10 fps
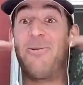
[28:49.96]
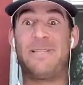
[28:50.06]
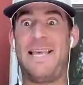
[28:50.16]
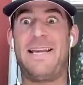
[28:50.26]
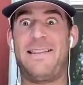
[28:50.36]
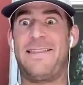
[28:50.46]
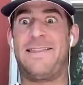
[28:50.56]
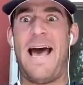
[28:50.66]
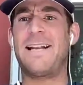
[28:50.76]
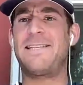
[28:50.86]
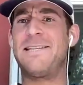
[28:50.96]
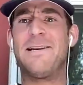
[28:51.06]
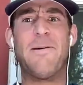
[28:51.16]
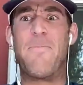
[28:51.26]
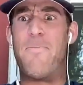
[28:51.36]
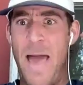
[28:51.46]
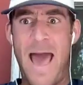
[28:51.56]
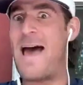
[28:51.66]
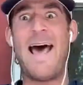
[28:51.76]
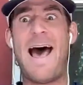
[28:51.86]
was like, that's
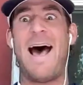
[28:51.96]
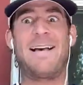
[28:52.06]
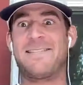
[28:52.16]
badass.